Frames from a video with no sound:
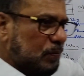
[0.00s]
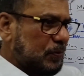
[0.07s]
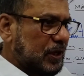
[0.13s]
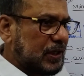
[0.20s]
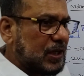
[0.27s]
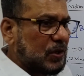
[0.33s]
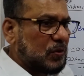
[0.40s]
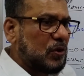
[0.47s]

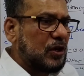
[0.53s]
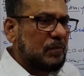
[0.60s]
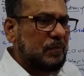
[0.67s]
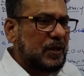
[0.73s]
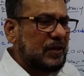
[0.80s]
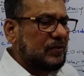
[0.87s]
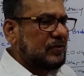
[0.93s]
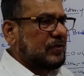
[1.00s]
braking torque
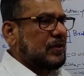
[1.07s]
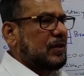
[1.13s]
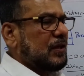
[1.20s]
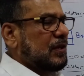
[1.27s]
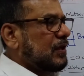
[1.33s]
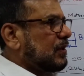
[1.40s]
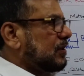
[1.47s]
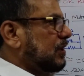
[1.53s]
means
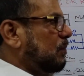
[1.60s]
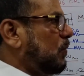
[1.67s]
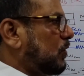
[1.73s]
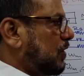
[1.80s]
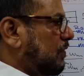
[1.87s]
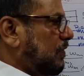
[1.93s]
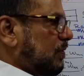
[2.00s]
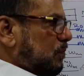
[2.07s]
the
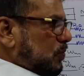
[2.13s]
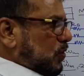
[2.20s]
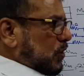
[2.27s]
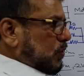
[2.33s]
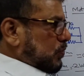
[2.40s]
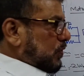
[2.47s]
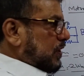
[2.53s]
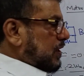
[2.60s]
motor will more
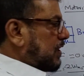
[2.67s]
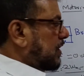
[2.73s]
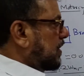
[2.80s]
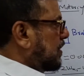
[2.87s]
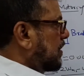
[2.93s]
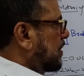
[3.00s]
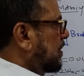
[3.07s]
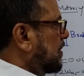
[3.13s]

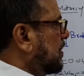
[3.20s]
quickly